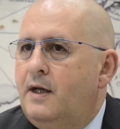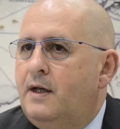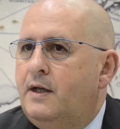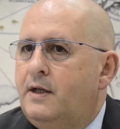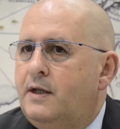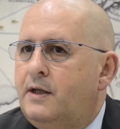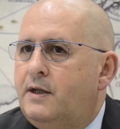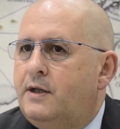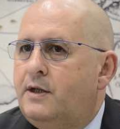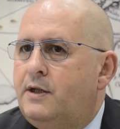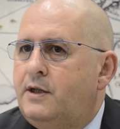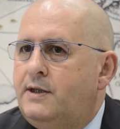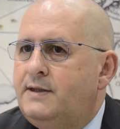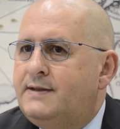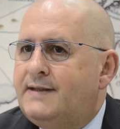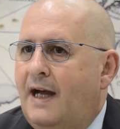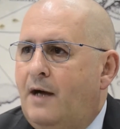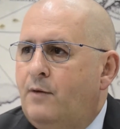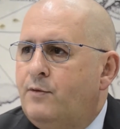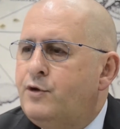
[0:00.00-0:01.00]
In
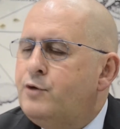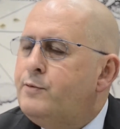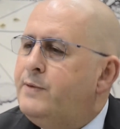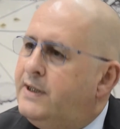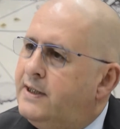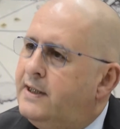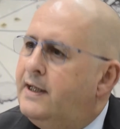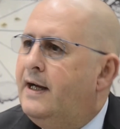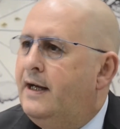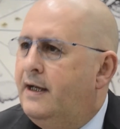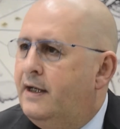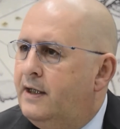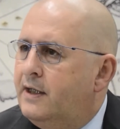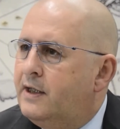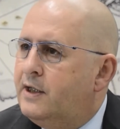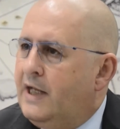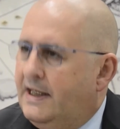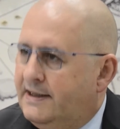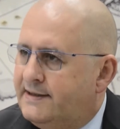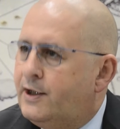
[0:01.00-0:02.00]
town, you mean
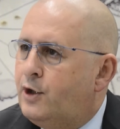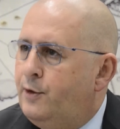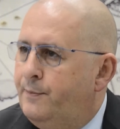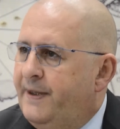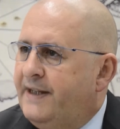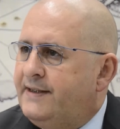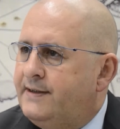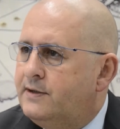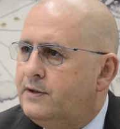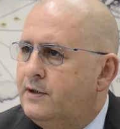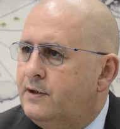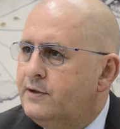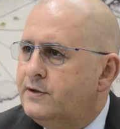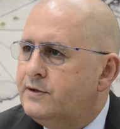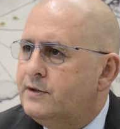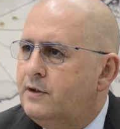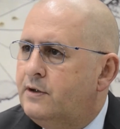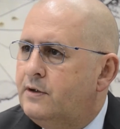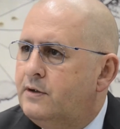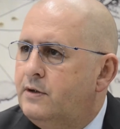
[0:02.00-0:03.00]
as a competitor?
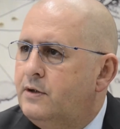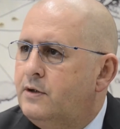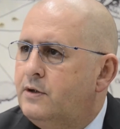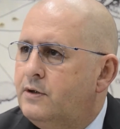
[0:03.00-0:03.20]
So